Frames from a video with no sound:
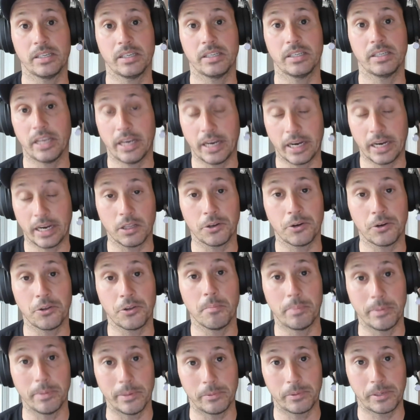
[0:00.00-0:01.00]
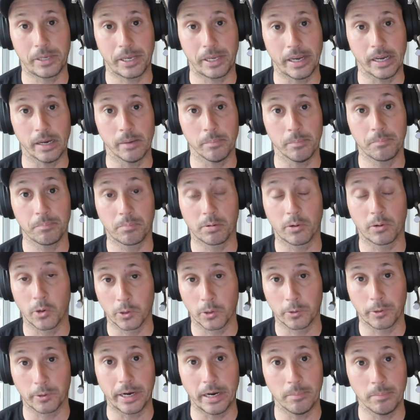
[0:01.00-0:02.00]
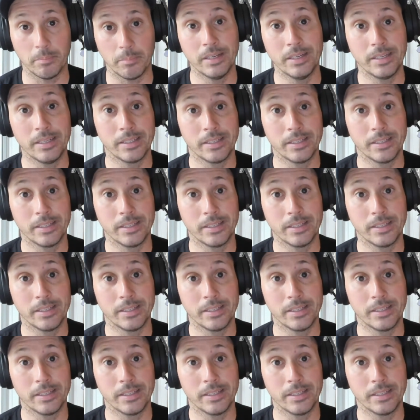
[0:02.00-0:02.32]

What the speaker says: and tailor the bootcamp program